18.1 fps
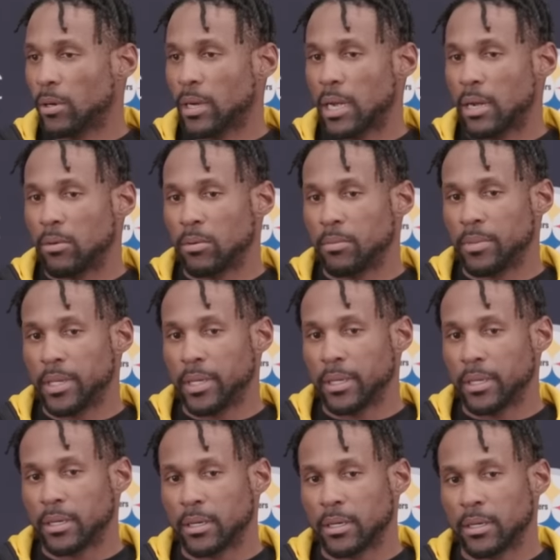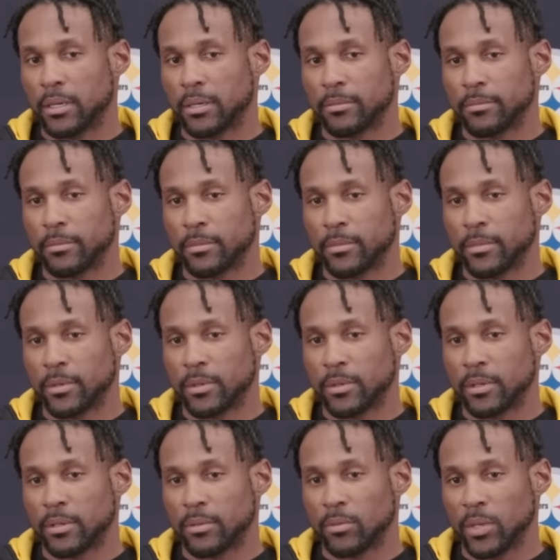to work out with Meek um,
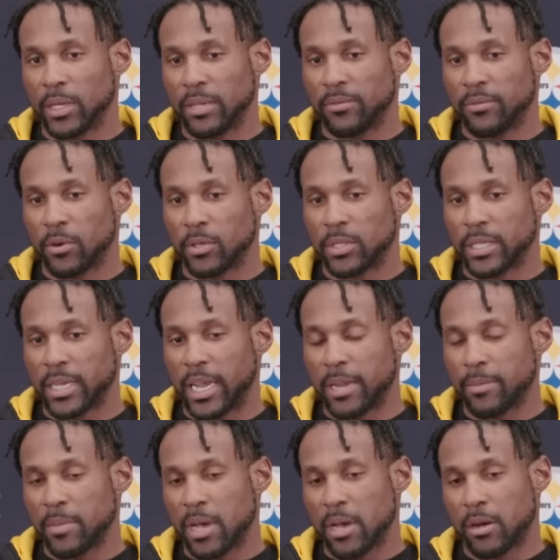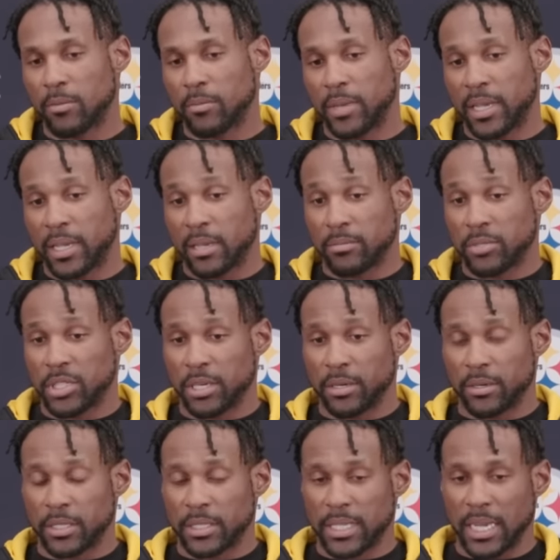uh, when he first came out. Me and him
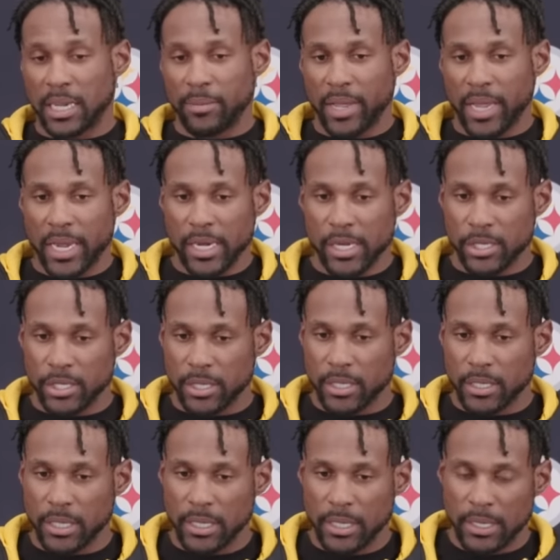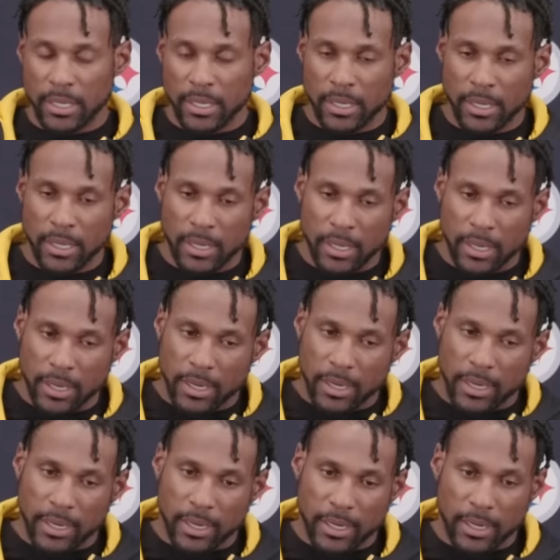share the same agent.
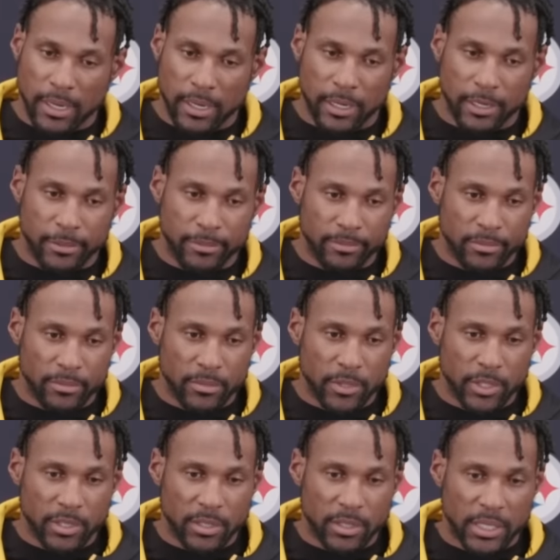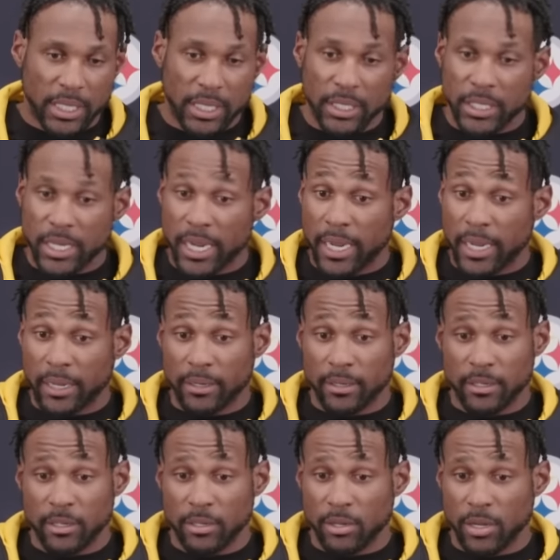Um, T
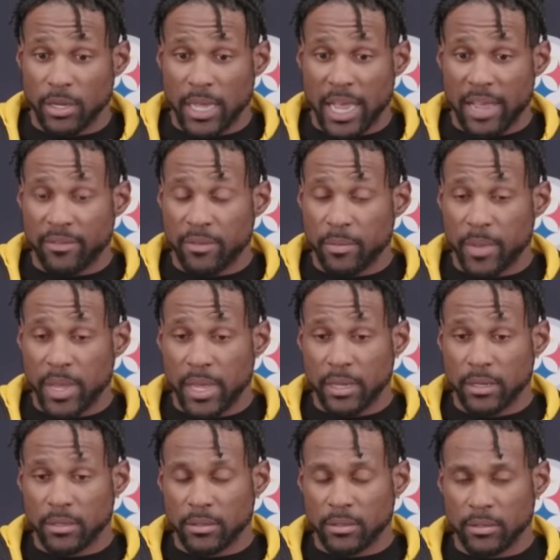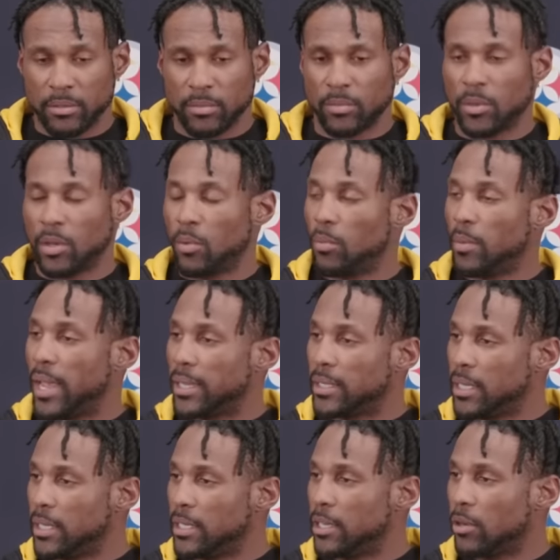J, you know, I haven't met, you know,
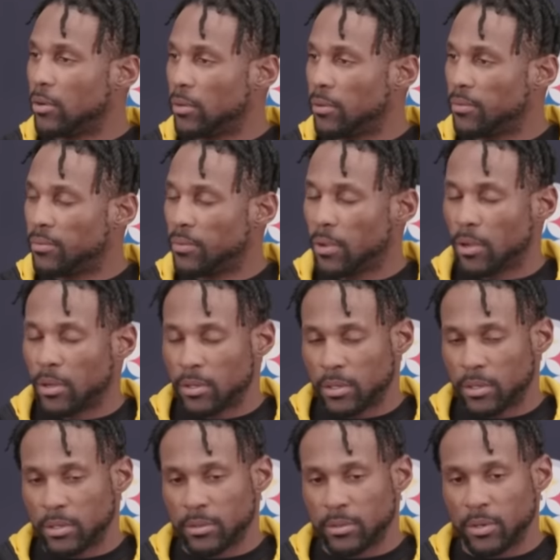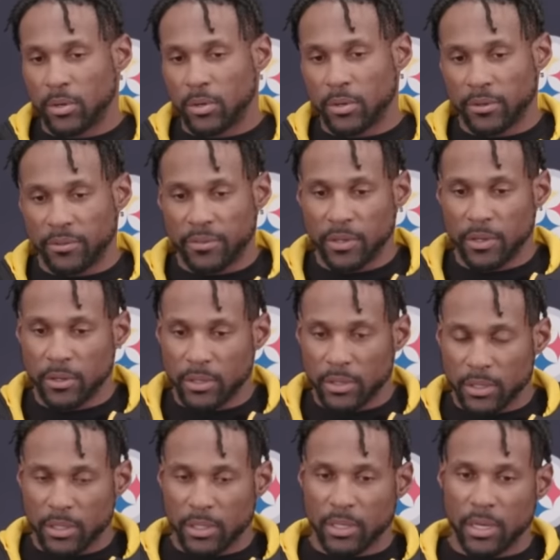met T J on the, uh, on the
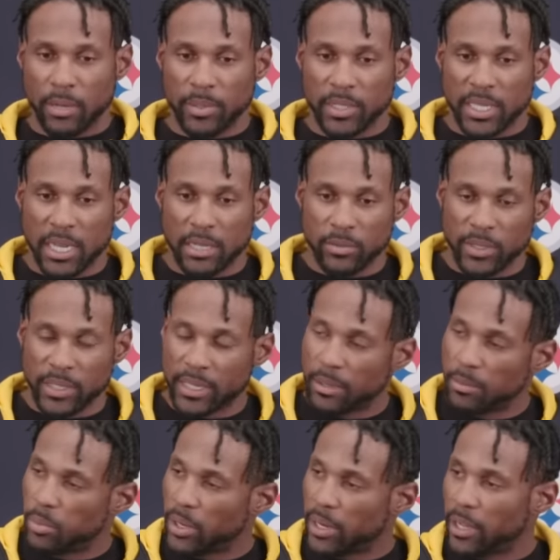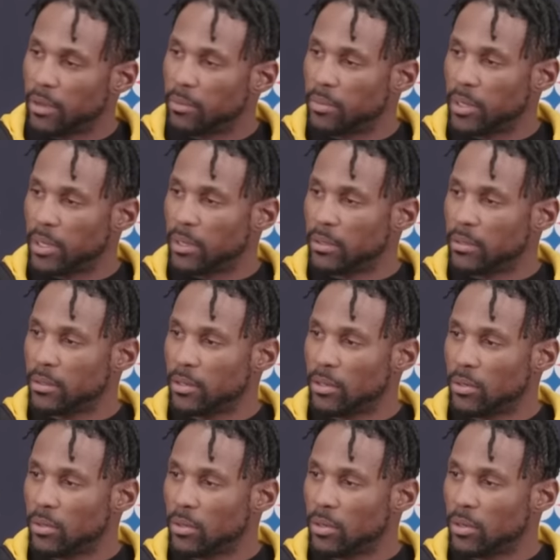field a couple of times. We did play him, but
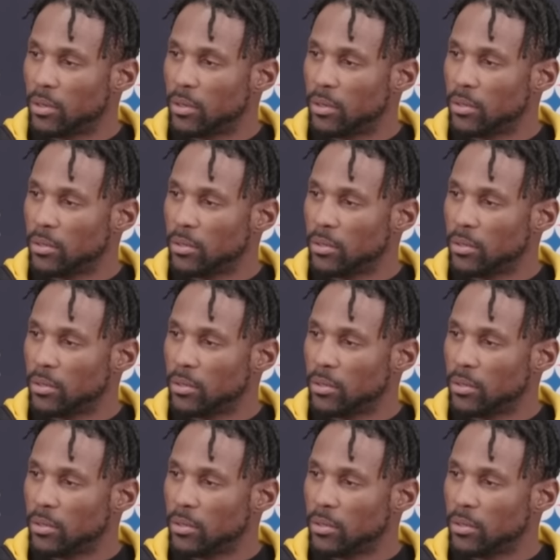you know,